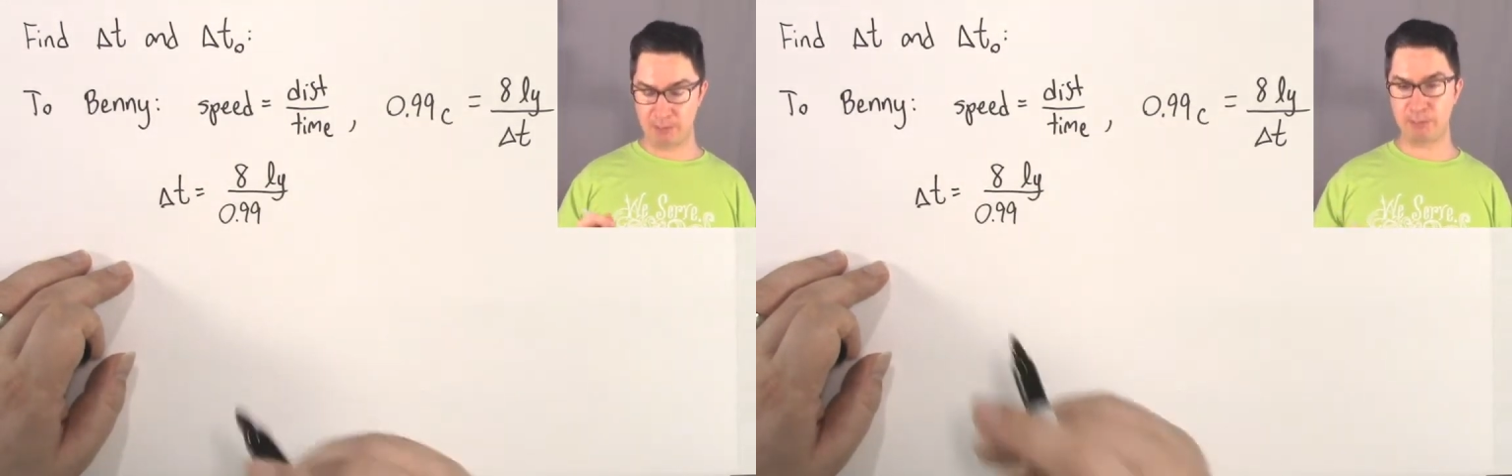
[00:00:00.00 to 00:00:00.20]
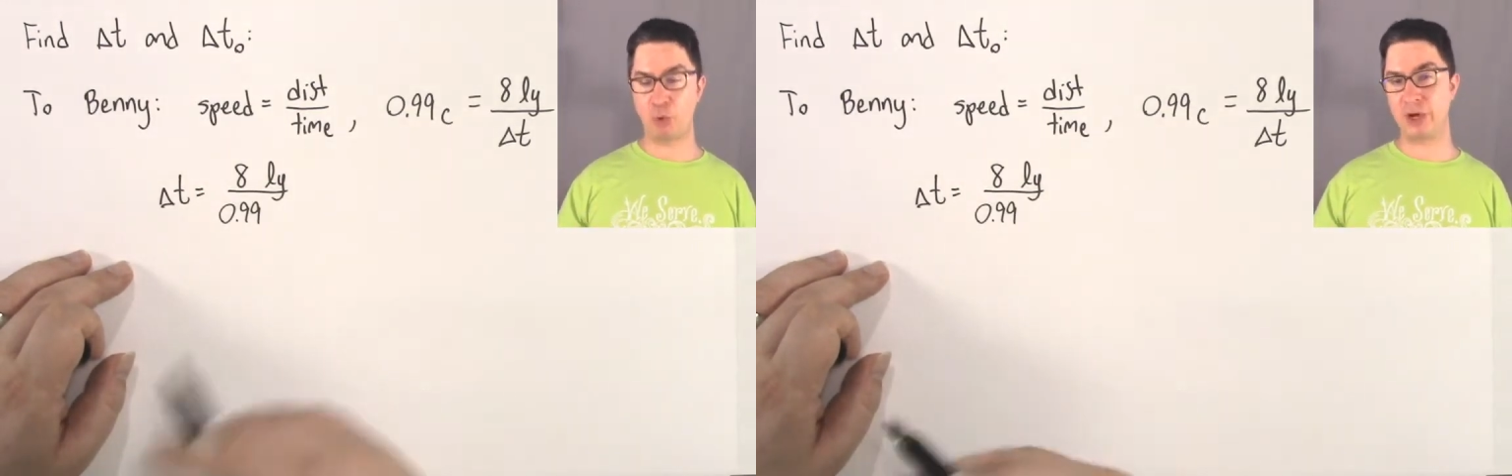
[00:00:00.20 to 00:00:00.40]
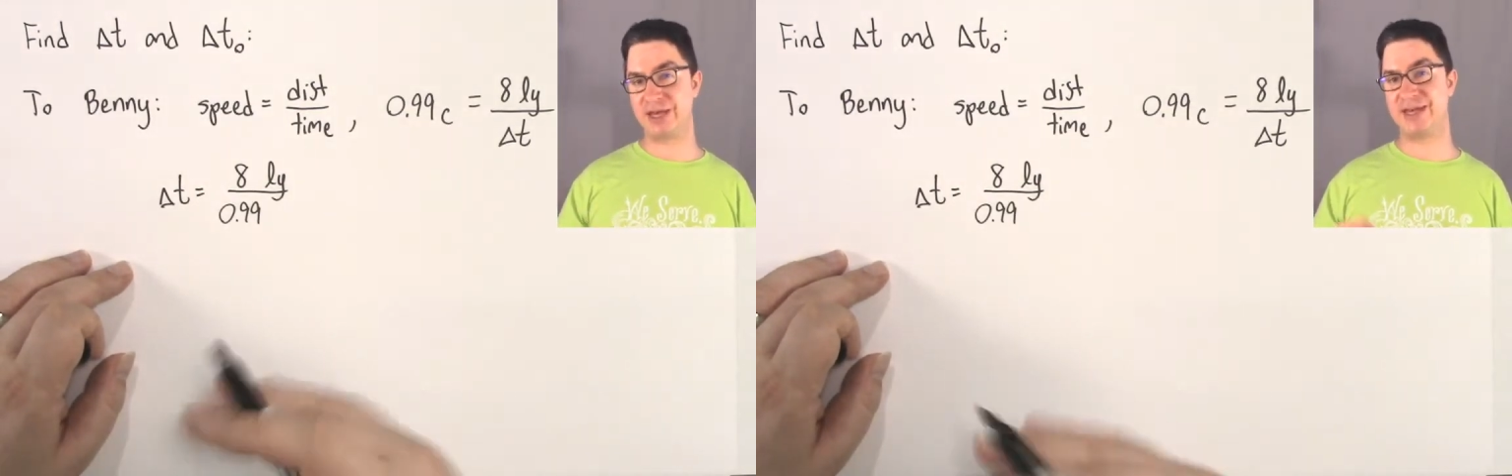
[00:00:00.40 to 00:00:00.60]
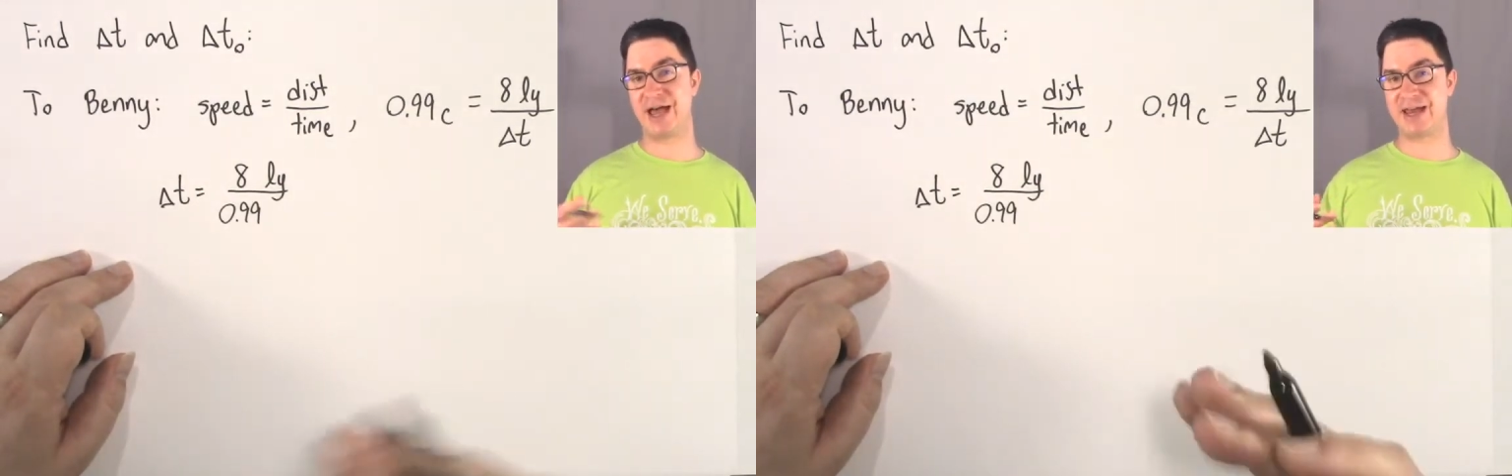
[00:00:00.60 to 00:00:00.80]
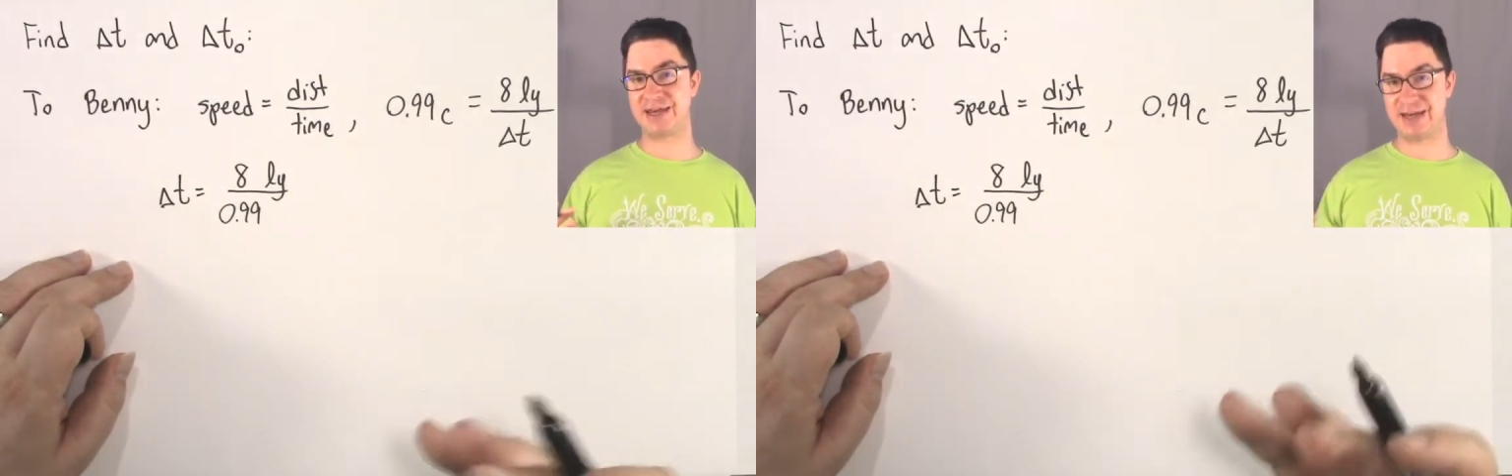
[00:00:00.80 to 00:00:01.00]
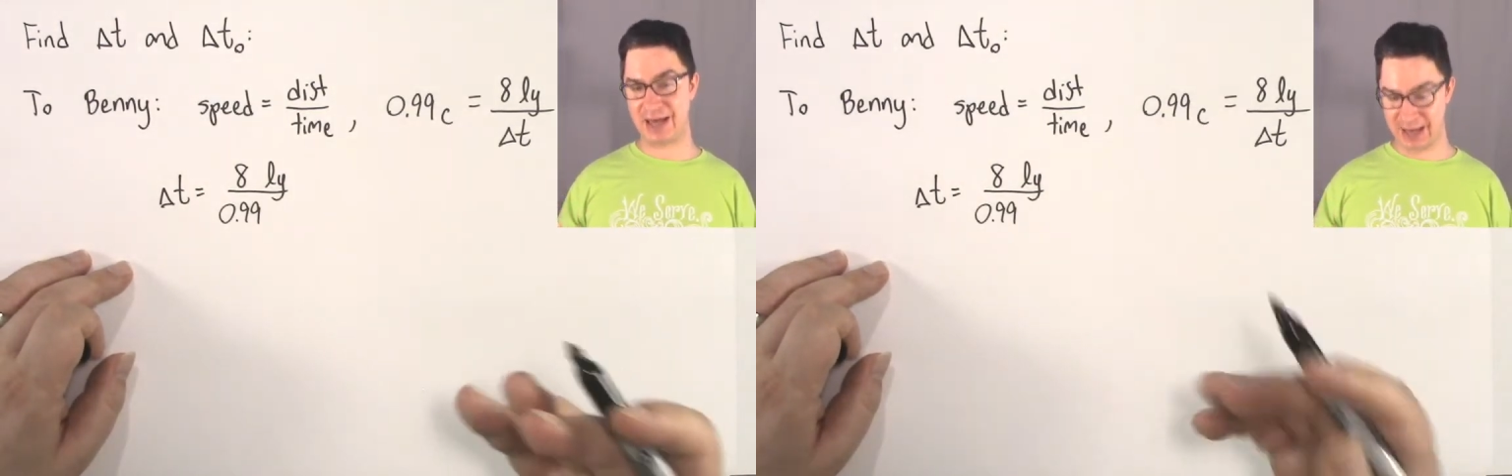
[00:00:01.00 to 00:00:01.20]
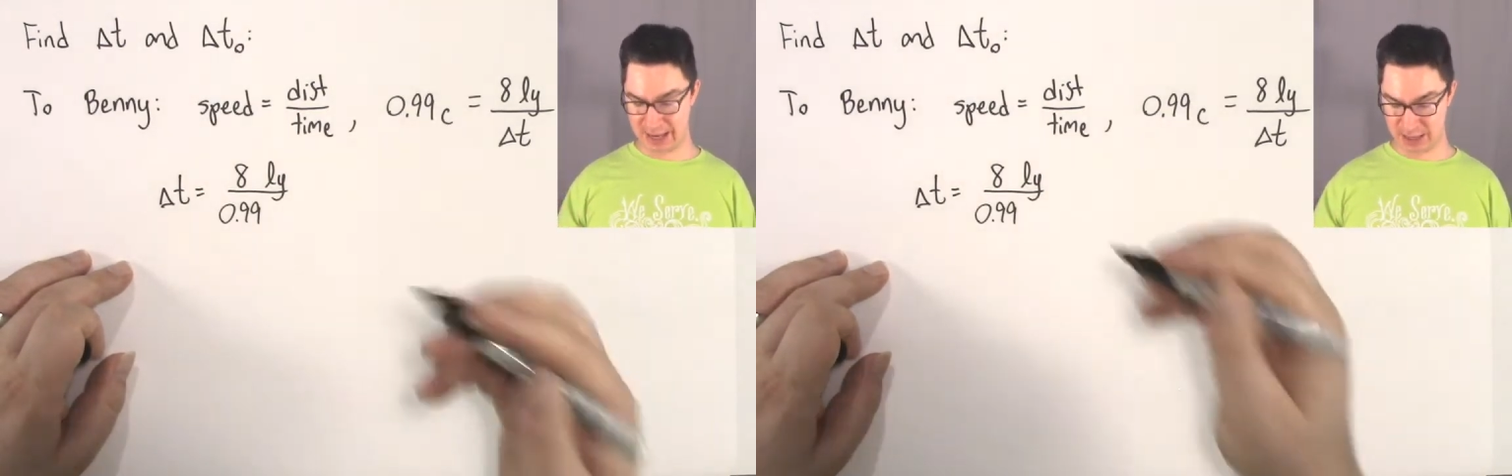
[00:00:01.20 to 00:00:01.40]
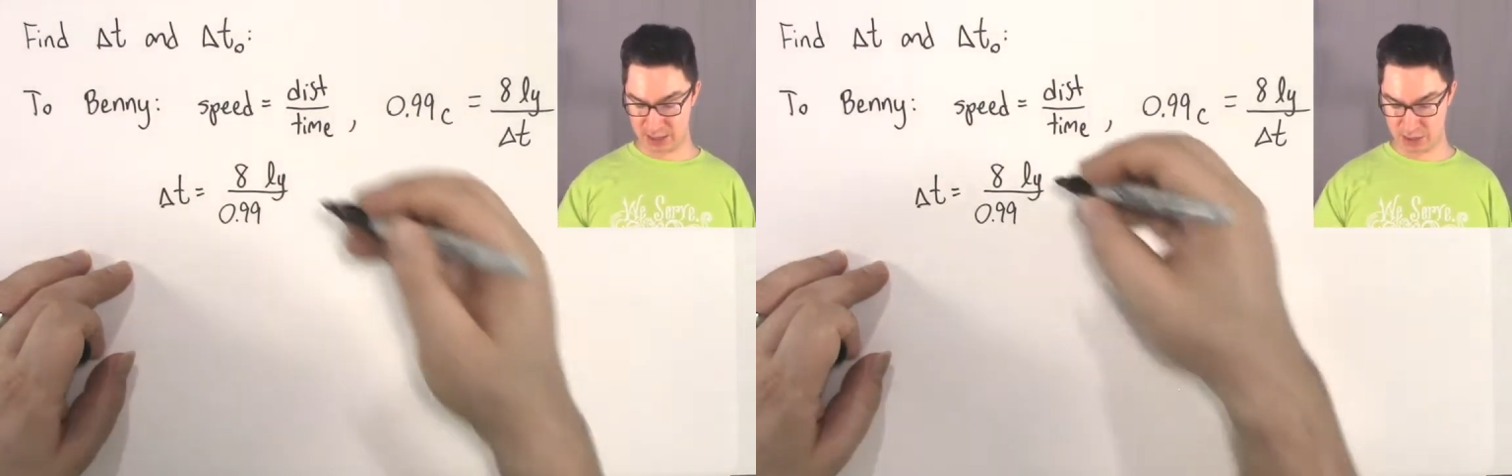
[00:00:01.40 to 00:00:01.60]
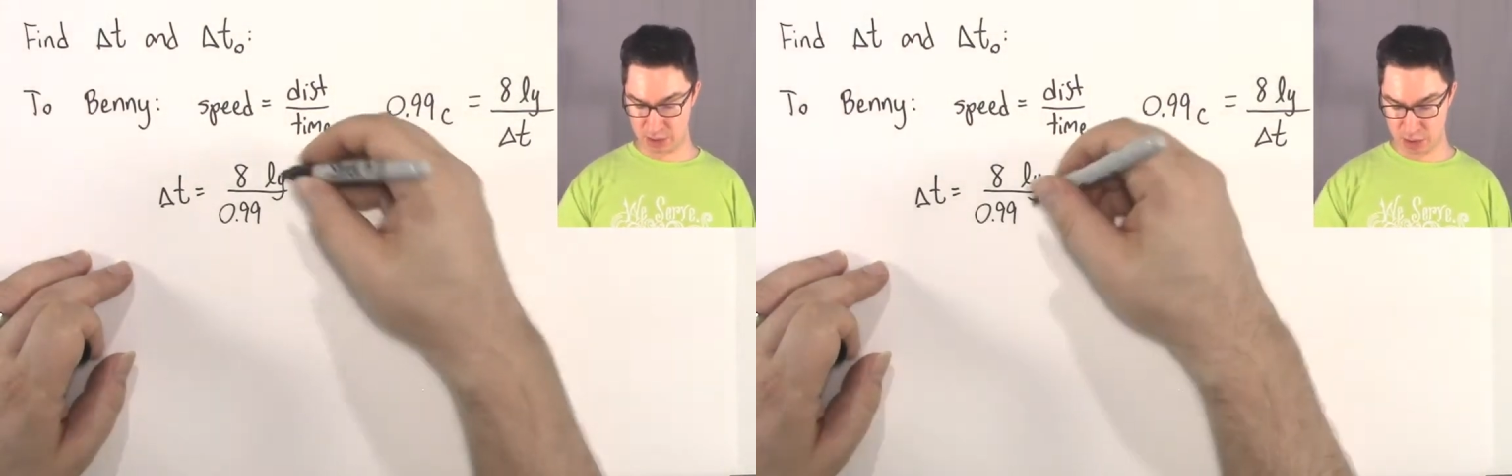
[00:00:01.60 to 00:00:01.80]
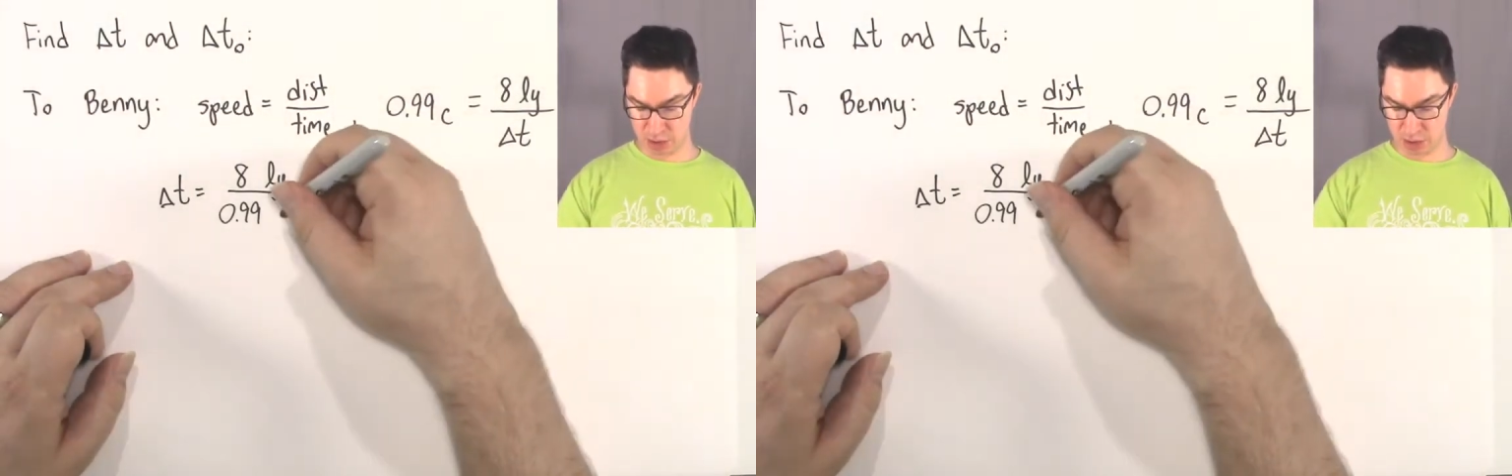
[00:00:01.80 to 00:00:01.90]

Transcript: 0.99